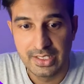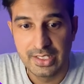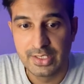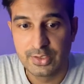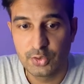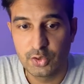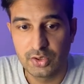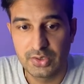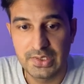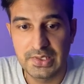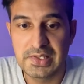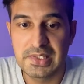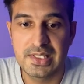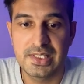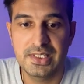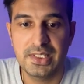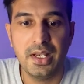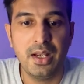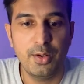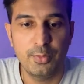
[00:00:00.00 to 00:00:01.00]
So this
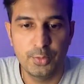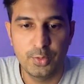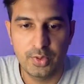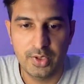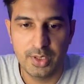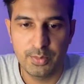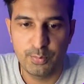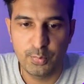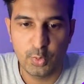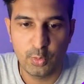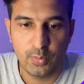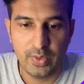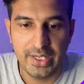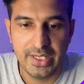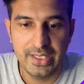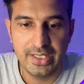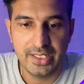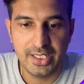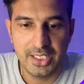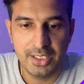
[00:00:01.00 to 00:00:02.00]
is how you can
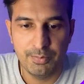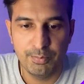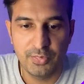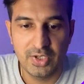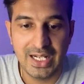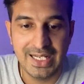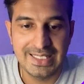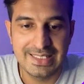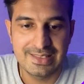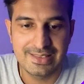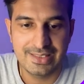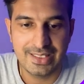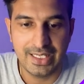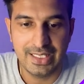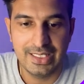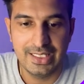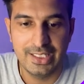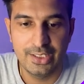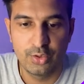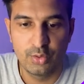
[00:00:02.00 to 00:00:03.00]
provide inline
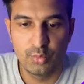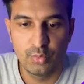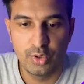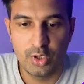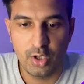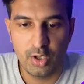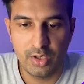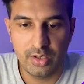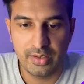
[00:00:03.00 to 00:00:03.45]
styling to your